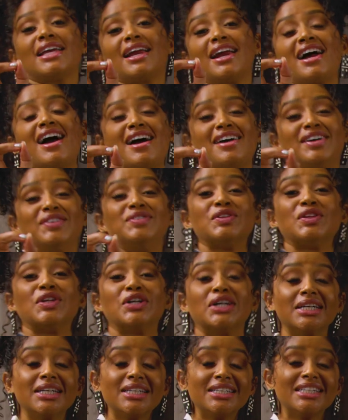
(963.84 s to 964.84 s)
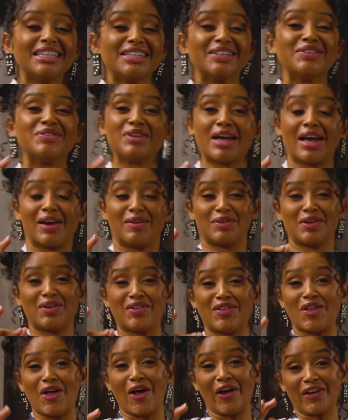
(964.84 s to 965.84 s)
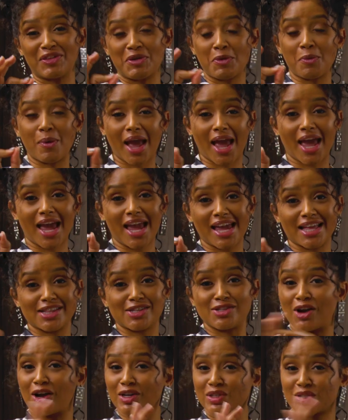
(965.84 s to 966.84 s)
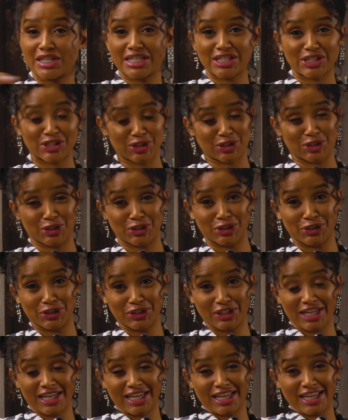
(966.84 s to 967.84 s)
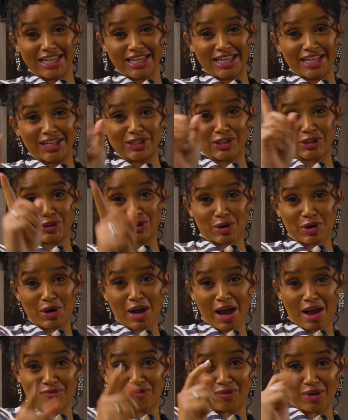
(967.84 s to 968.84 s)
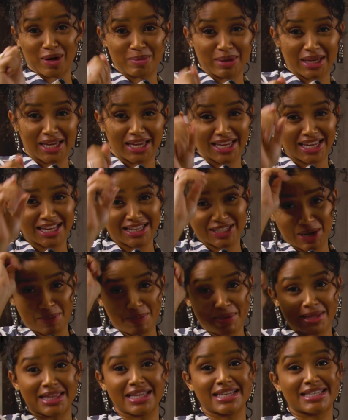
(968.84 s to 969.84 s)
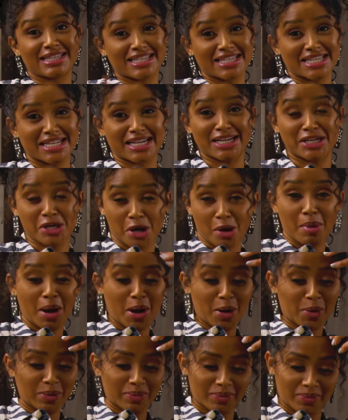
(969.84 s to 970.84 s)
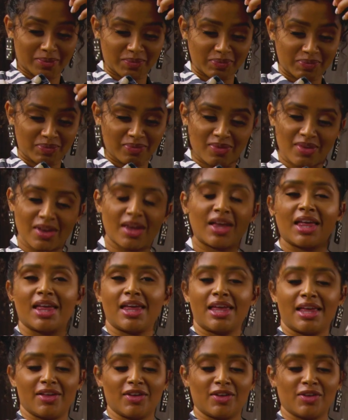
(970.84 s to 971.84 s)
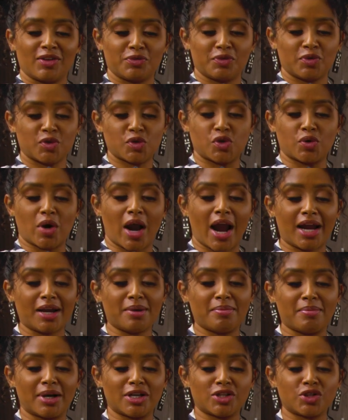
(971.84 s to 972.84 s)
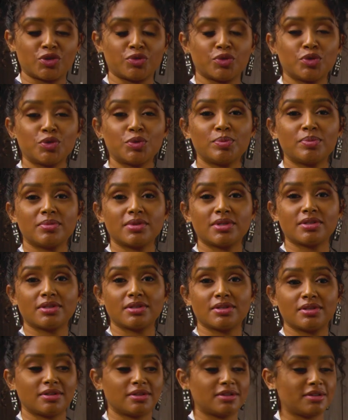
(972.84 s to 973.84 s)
that I've learned and found along the way, it's not traditional, so don't come for me and tell me this is an adobo. Dried mushrooms